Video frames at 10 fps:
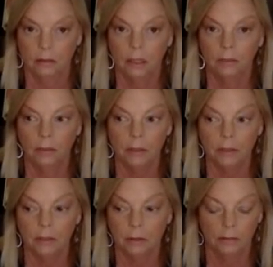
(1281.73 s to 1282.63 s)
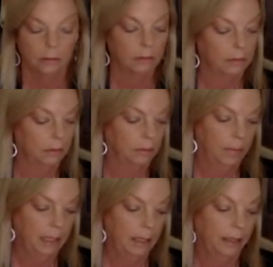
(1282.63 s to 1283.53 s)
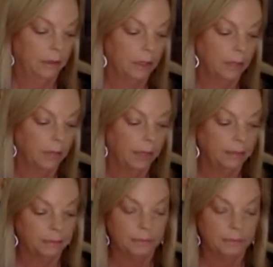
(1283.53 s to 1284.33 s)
That was, am I saying her name right?